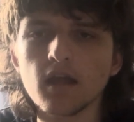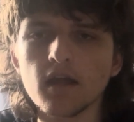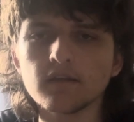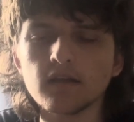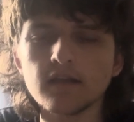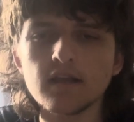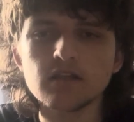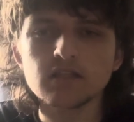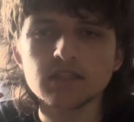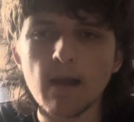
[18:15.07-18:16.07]
And then
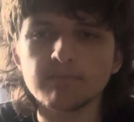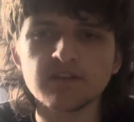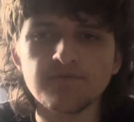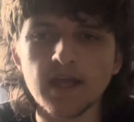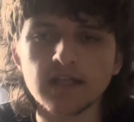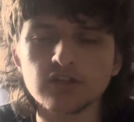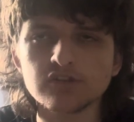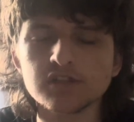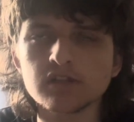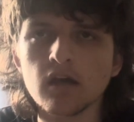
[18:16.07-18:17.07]
he snapped with the
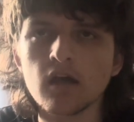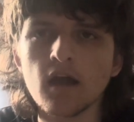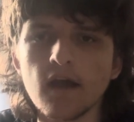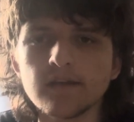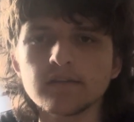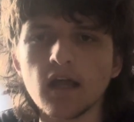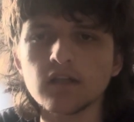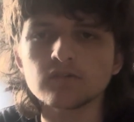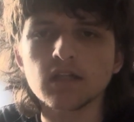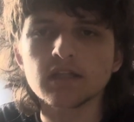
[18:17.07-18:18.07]
Avengers, and
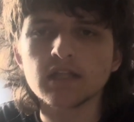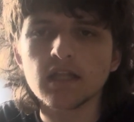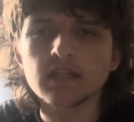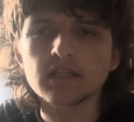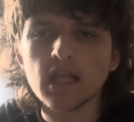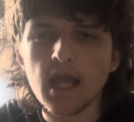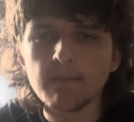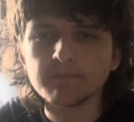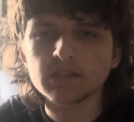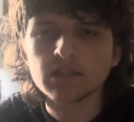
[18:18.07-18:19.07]
Thanos is the steps.